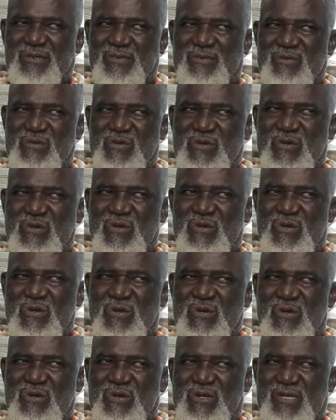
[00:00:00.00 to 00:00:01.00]
Nan,
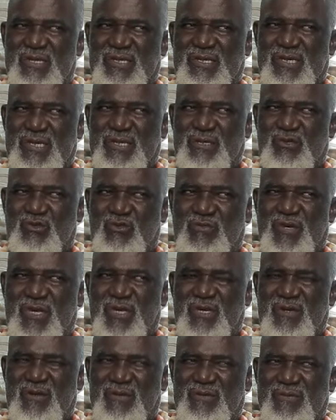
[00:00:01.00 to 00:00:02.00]
listen
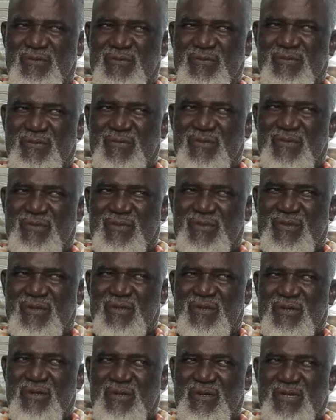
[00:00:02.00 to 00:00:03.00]
to me.
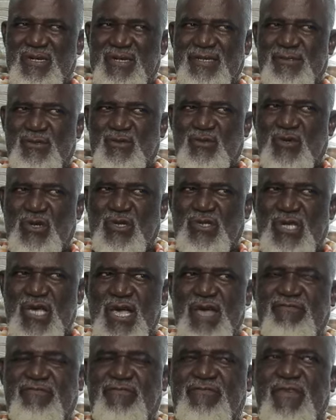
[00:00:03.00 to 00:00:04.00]
I do
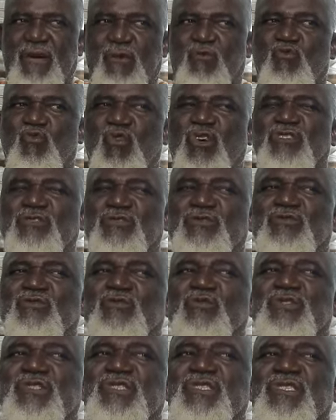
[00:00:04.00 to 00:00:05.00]
not ever
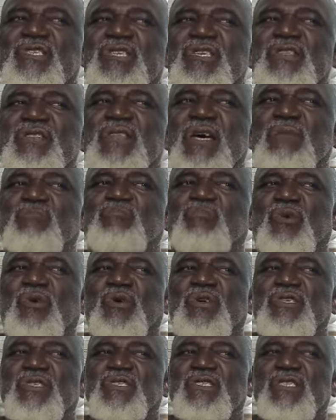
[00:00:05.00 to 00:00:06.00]
want to see
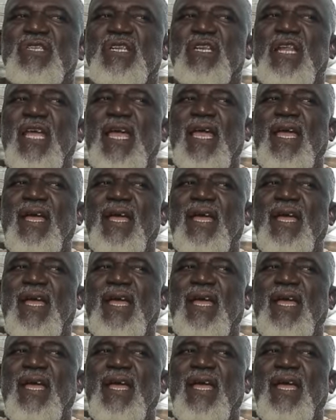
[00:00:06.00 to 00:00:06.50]
that boy's